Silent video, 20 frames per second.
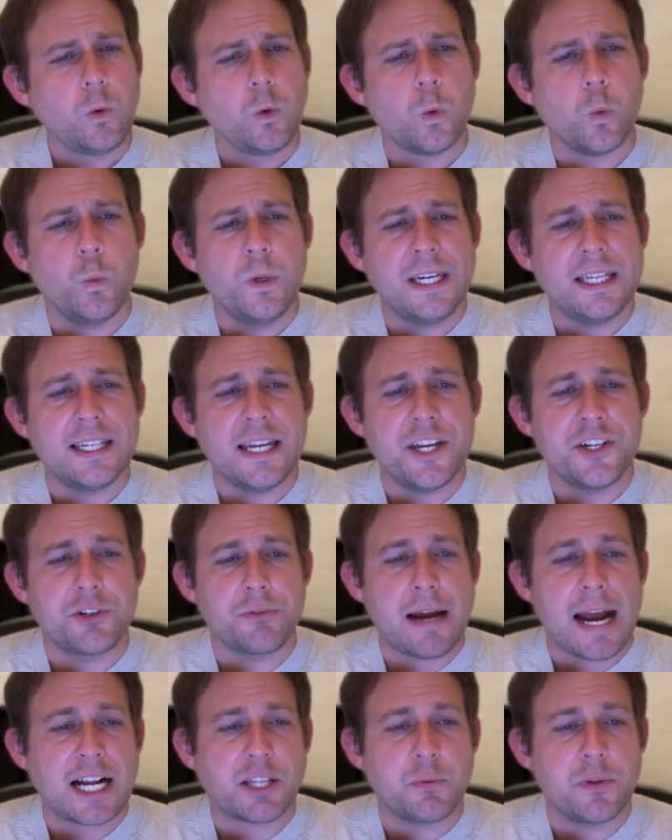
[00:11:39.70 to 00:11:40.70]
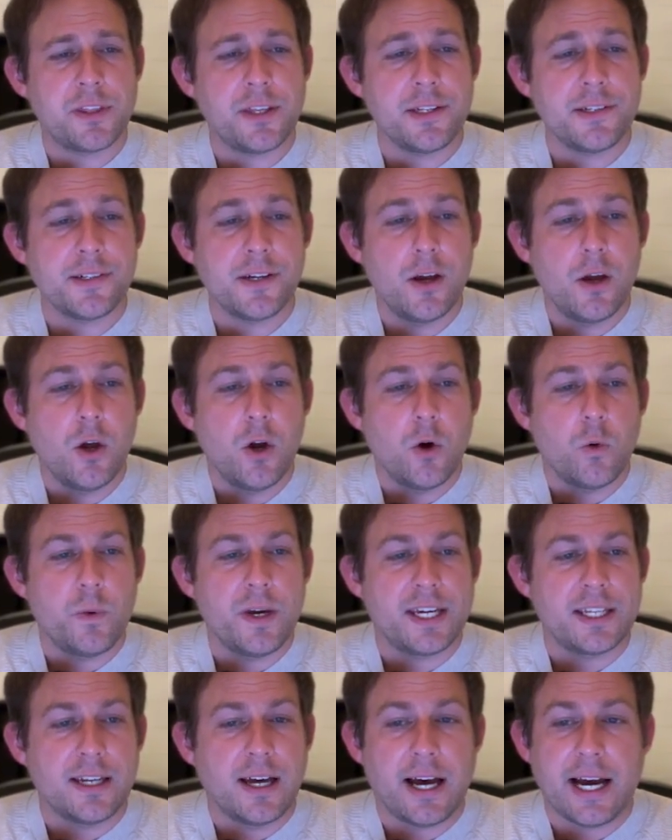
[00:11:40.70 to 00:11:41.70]
We can interact with this.
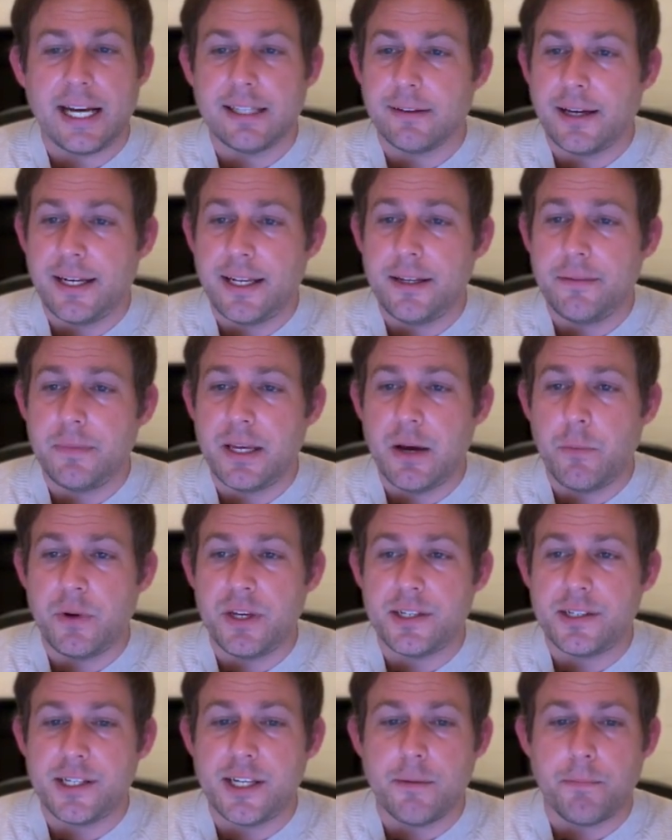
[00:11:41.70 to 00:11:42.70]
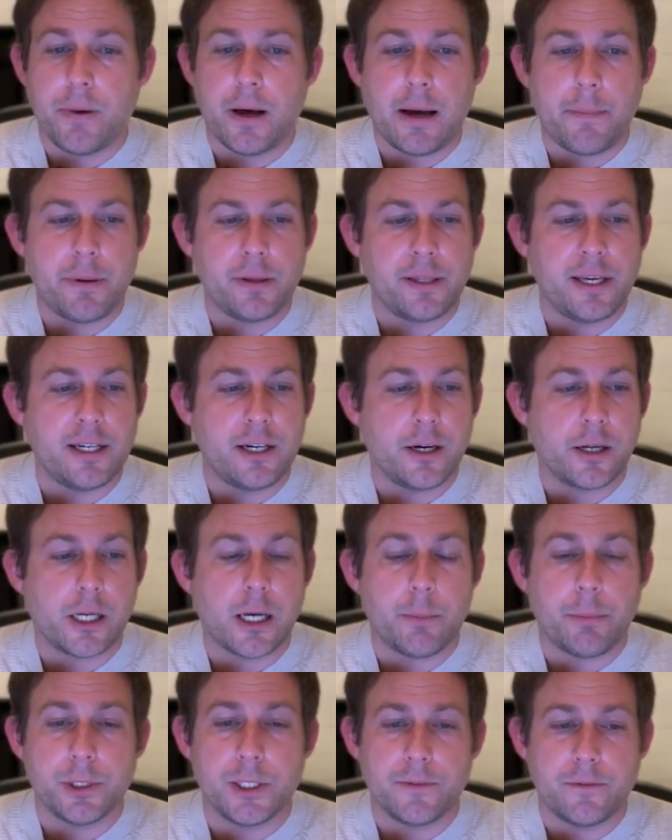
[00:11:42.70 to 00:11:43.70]
We can highlight it and we see it populate in a
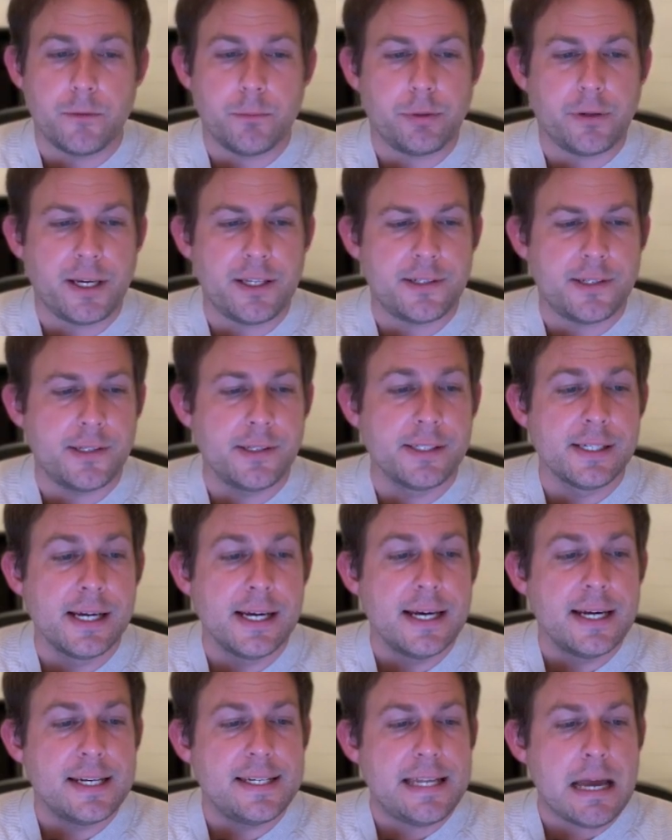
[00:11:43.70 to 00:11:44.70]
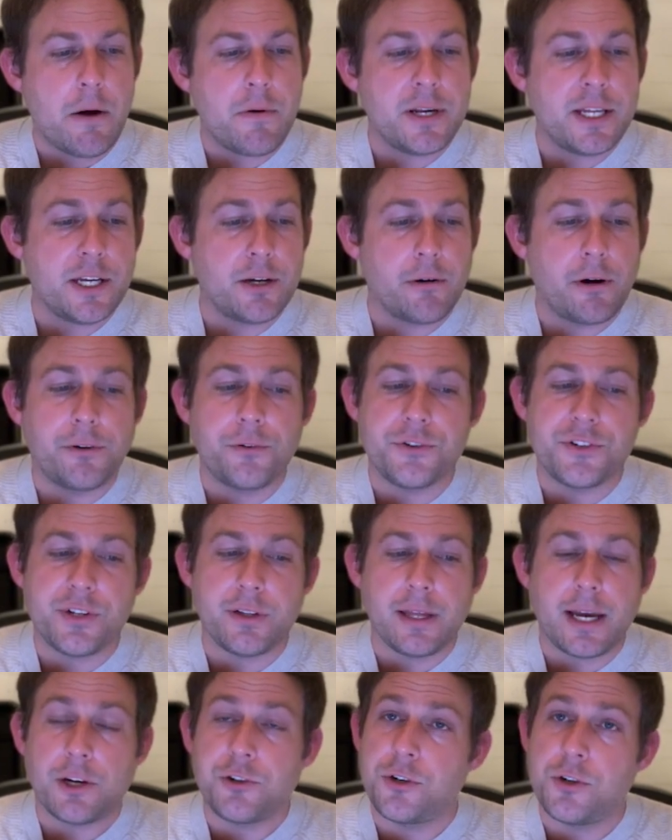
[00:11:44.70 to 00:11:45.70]
couple different places. Down here under
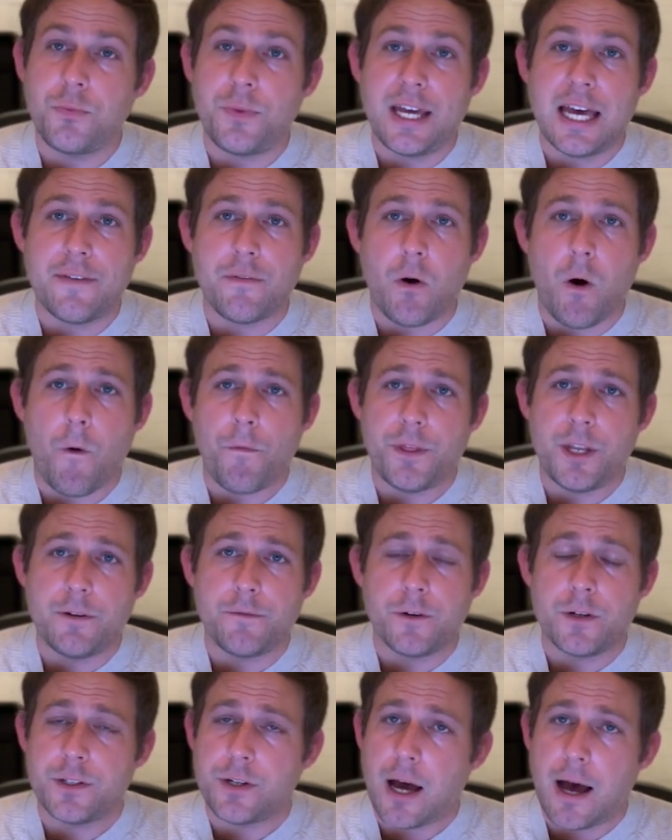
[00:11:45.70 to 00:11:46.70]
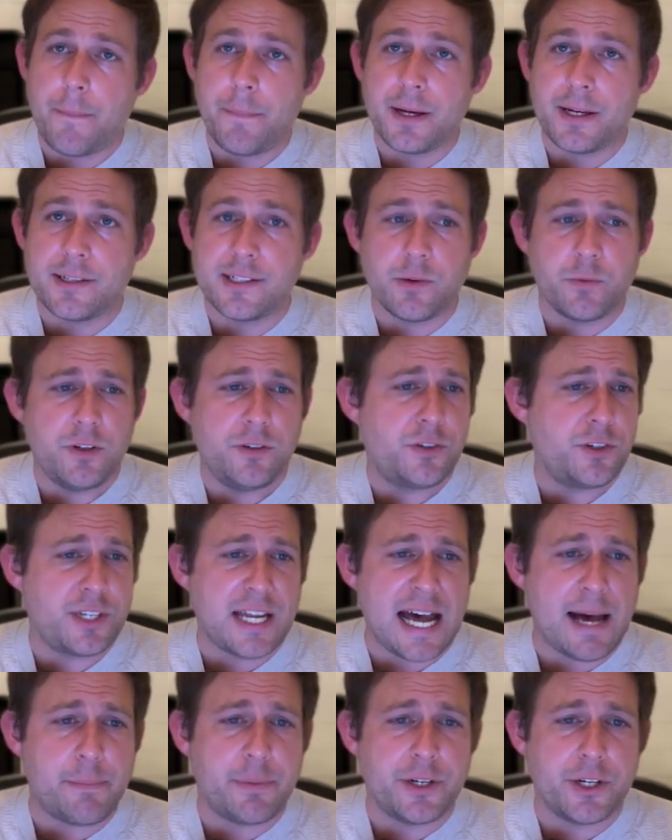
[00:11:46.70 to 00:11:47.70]
selection, we have all the different topics that we just
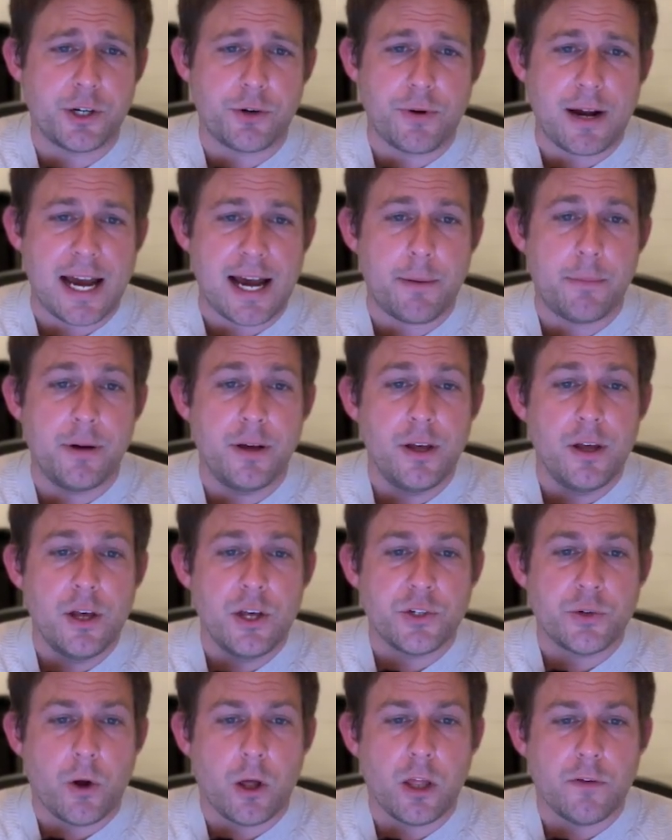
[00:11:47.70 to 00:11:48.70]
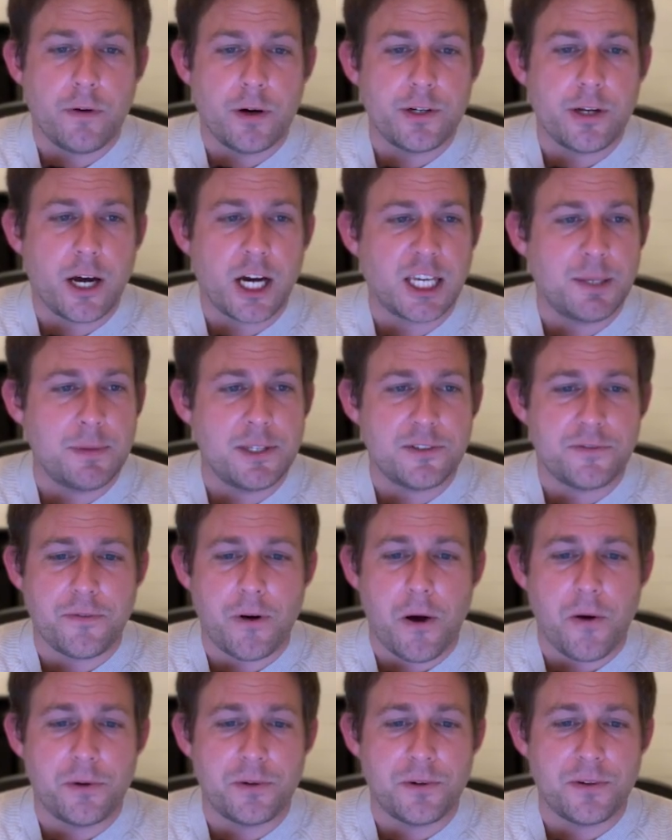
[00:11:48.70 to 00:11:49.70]
happened to grab. So all of our documents
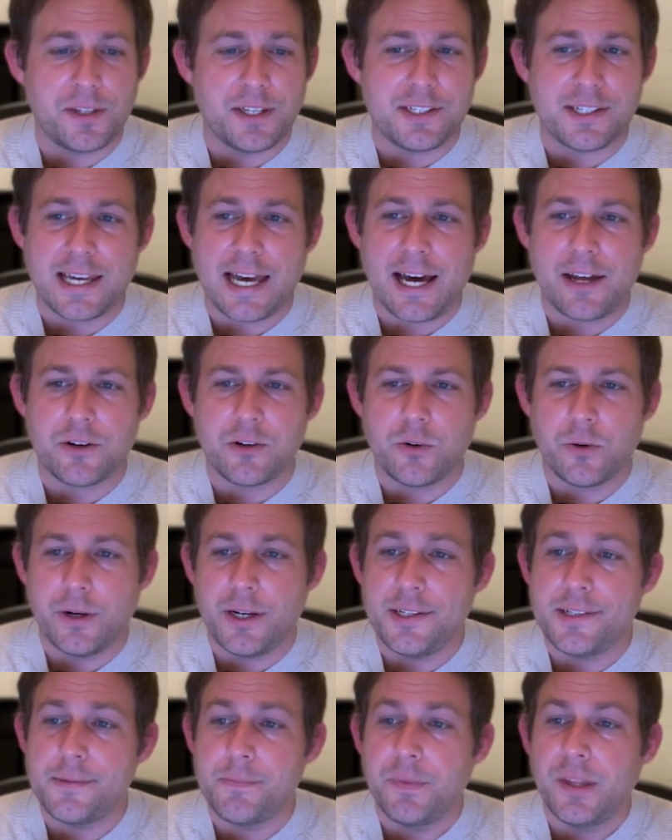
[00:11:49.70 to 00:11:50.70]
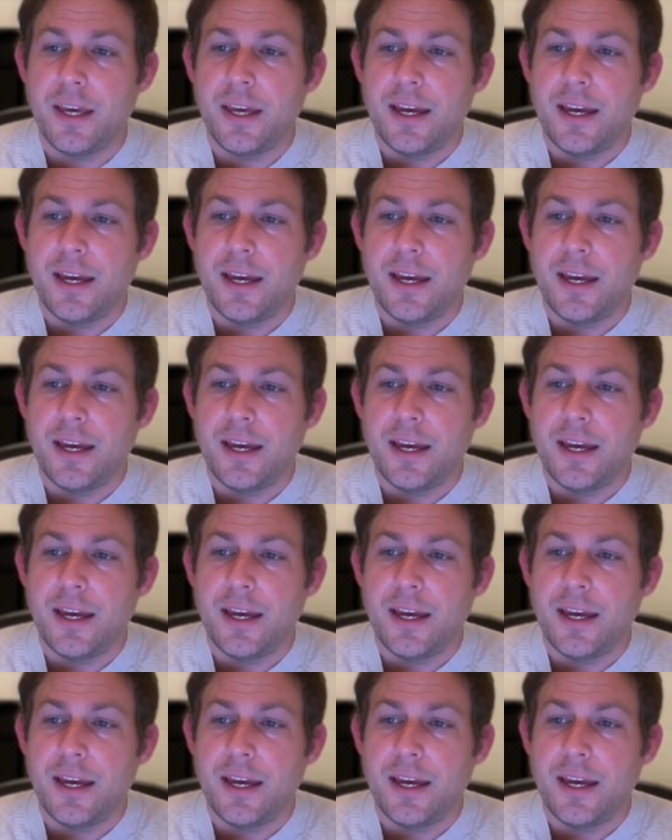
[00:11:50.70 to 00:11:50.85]
fall under these categories.